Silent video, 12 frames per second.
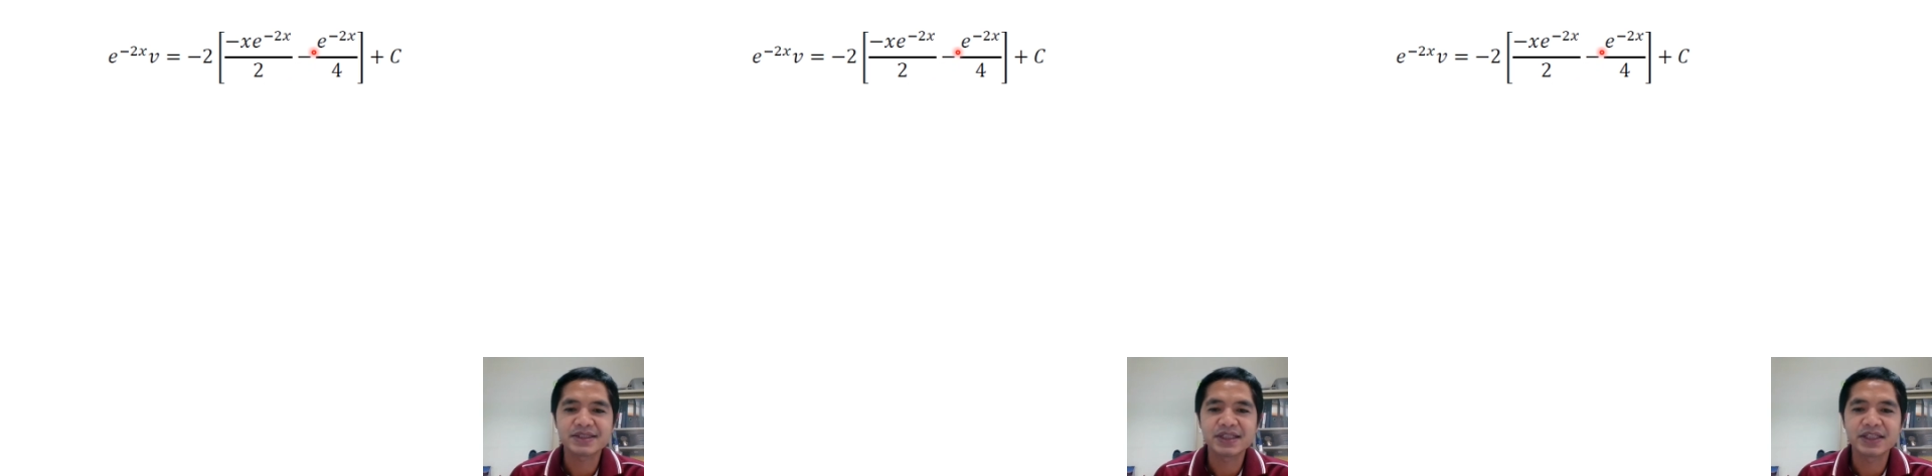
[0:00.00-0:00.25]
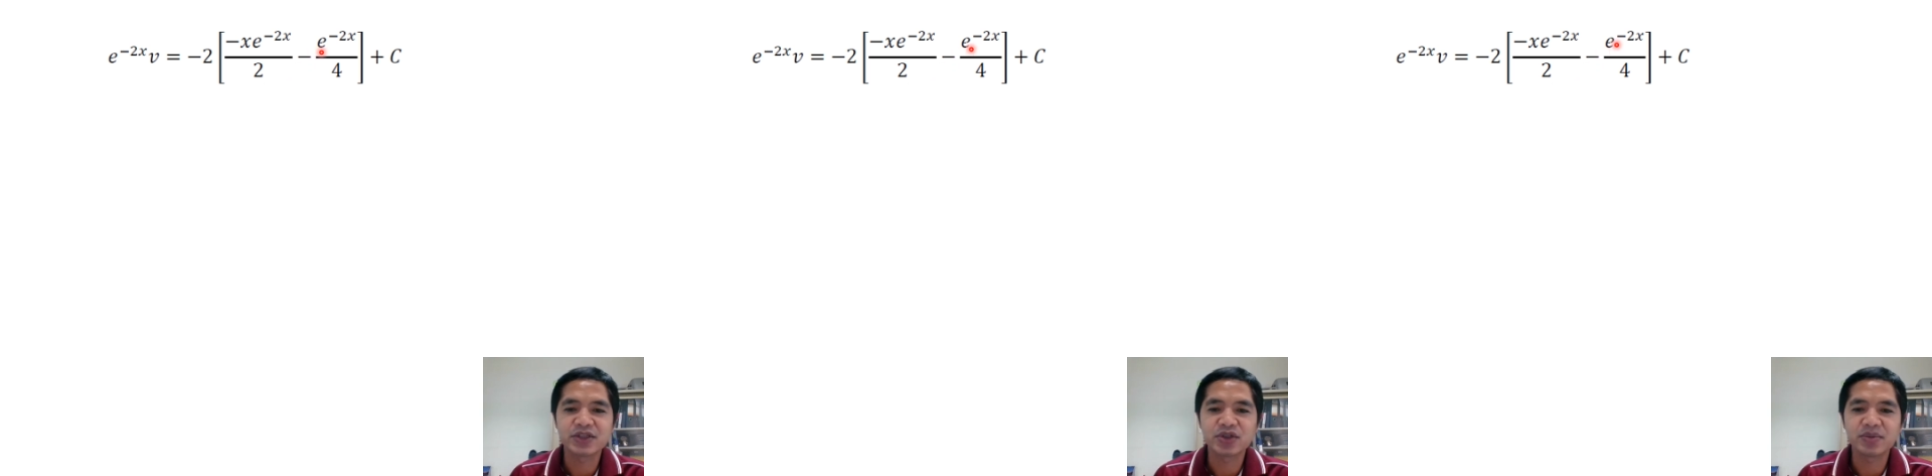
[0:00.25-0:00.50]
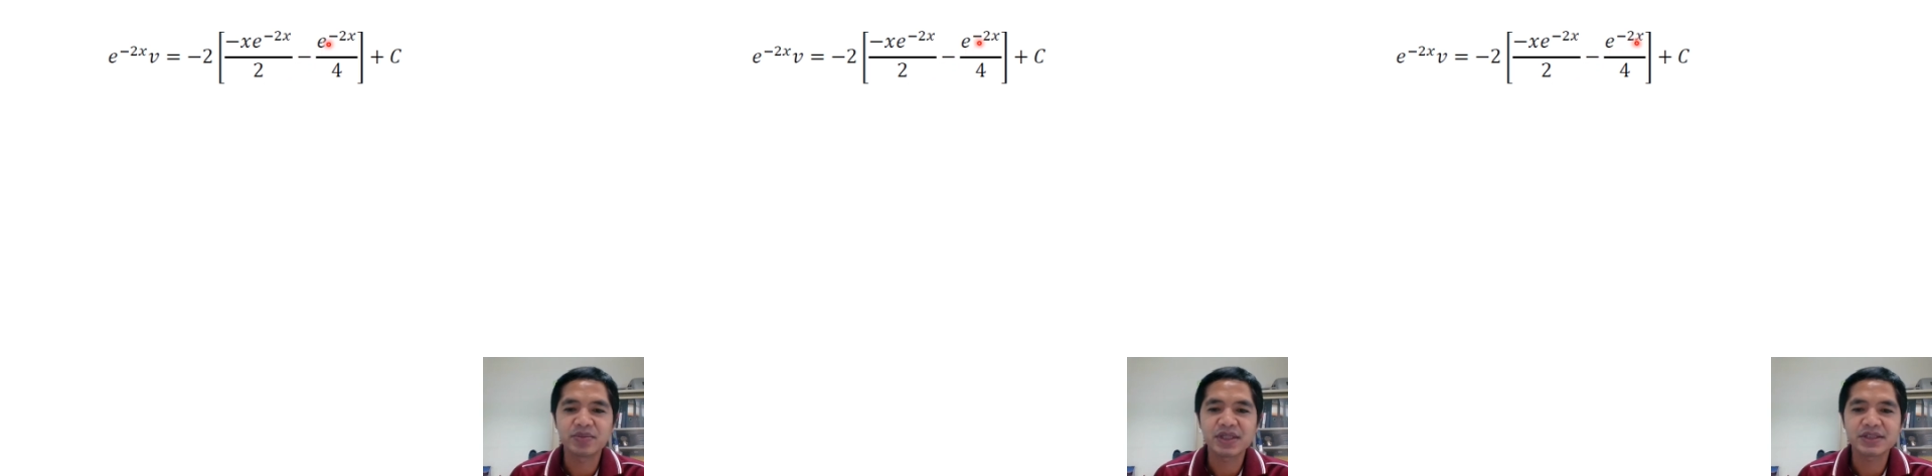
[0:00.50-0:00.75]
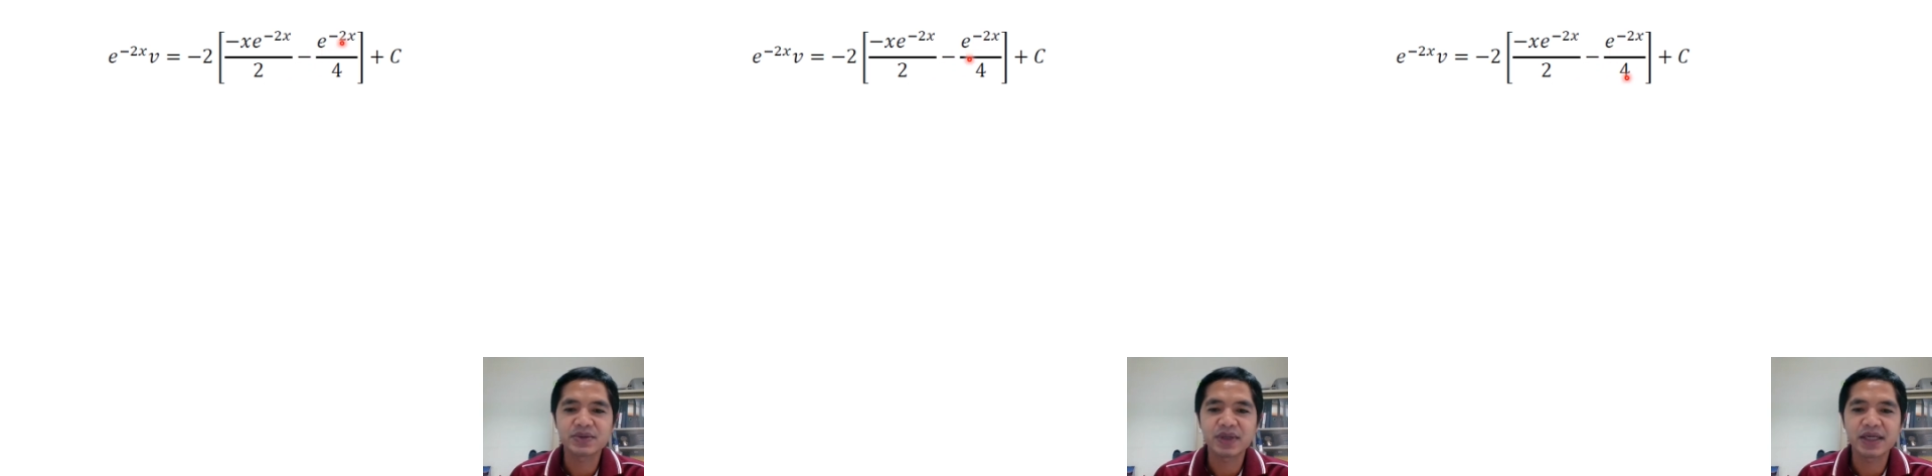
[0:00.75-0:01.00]
e to the
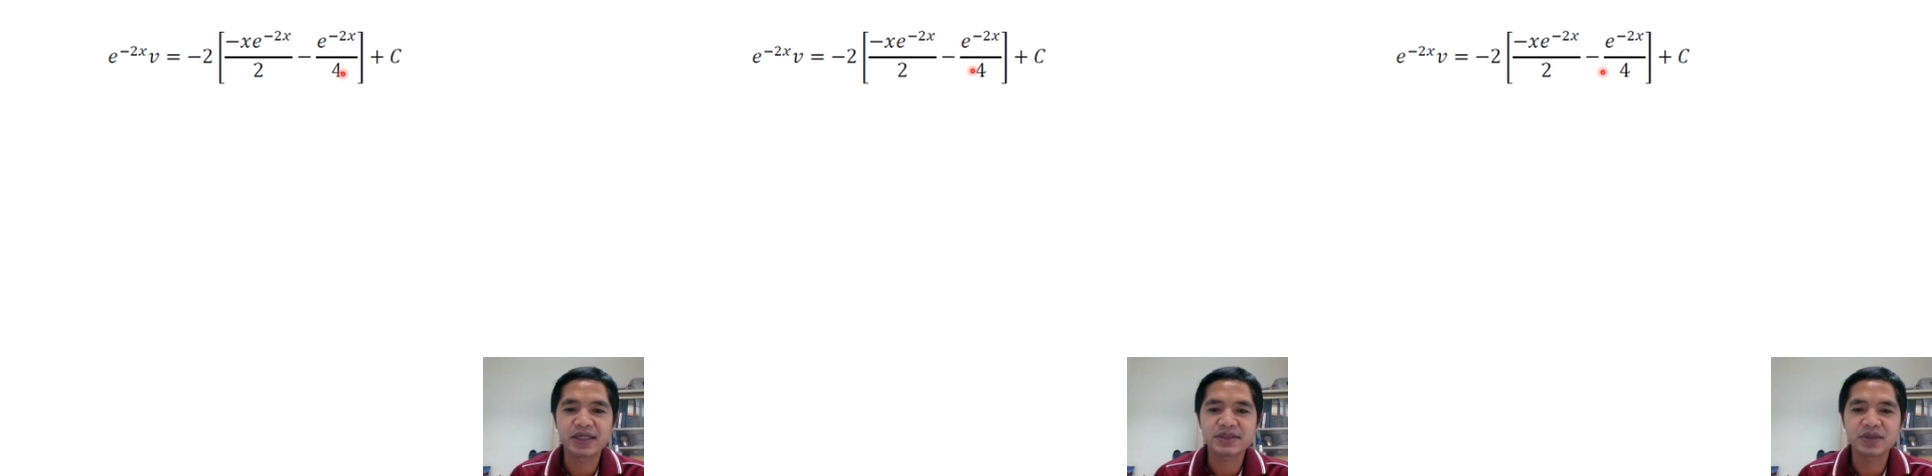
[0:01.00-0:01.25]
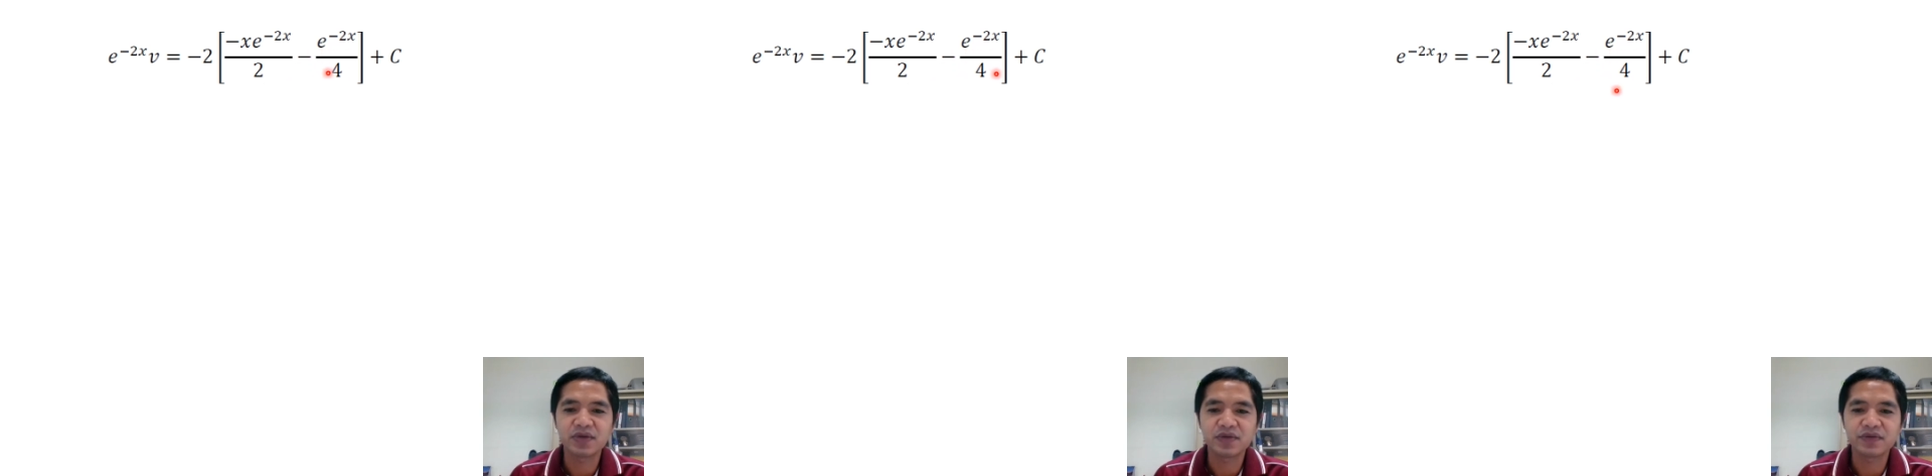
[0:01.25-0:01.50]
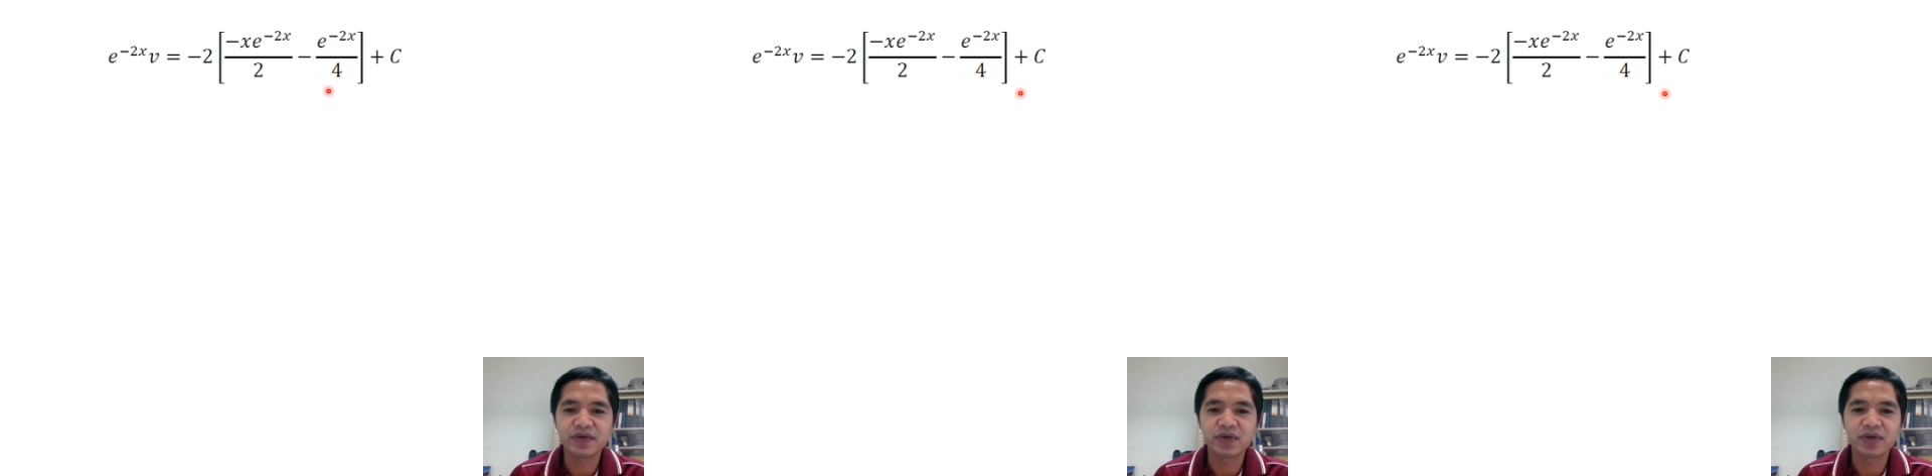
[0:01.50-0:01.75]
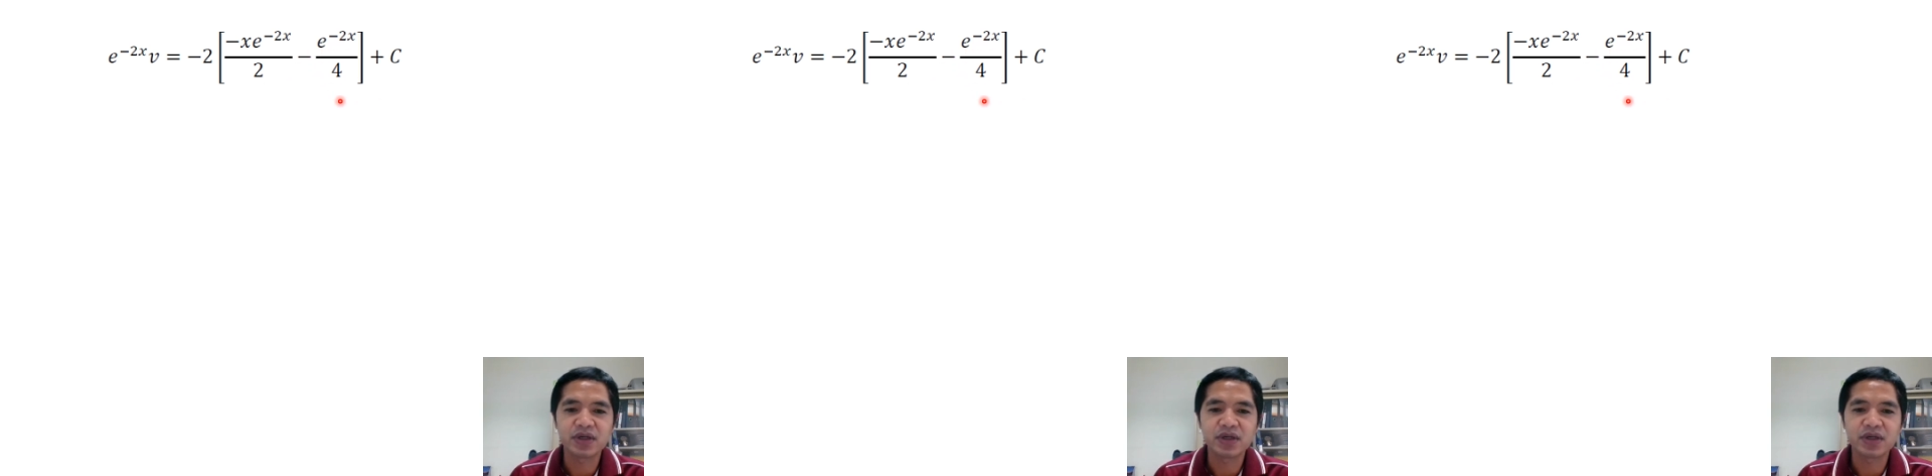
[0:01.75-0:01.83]
minus 2x over 4.